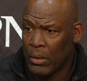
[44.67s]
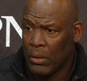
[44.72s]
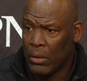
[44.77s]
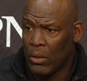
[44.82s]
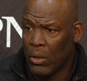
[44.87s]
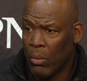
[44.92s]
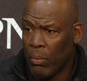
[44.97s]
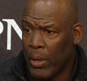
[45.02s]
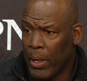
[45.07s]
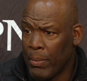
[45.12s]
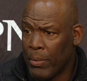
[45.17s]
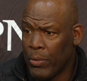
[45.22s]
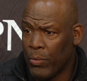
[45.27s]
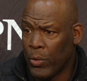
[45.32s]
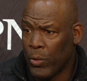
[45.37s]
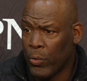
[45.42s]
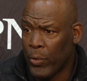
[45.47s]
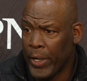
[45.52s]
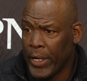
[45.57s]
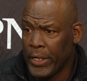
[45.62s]
you know, maybe
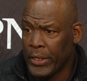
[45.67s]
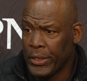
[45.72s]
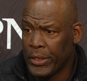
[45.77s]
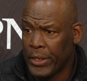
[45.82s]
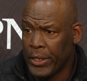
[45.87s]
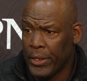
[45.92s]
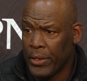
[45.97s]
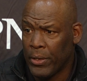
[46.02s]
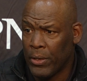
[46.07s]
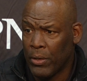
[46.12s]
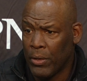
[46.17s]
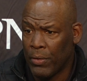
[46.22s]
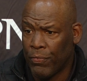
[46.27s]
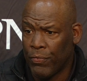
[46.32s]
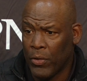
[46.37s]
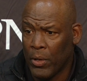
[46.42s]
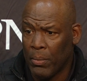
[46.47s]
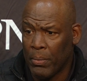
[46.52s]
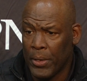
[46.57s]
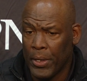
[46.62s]
were raised here or
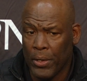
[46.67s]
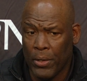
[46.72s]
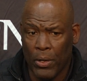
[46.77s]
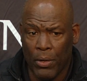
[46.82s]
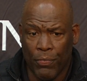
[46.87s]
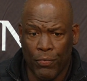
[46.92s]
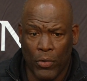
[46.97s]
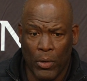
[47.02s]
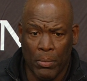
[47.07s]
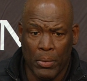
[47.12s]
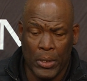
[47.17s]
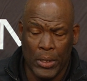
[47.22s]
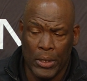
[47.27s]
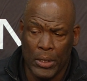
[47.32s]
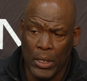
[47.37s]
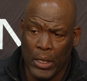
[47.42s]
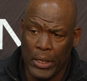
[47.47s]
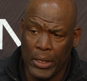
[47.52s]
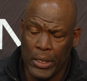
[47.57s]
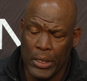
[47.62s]
from
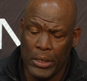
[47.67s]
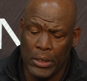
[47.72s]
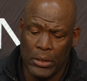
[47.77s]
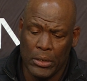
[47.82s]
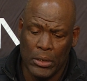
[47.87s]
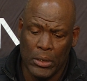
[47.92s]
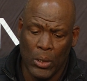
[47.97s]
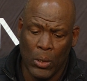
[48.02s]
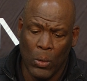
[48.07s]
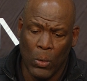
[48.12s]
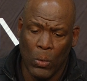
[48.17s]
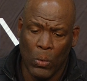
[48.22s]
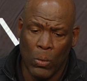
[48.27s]
Kentucky. And so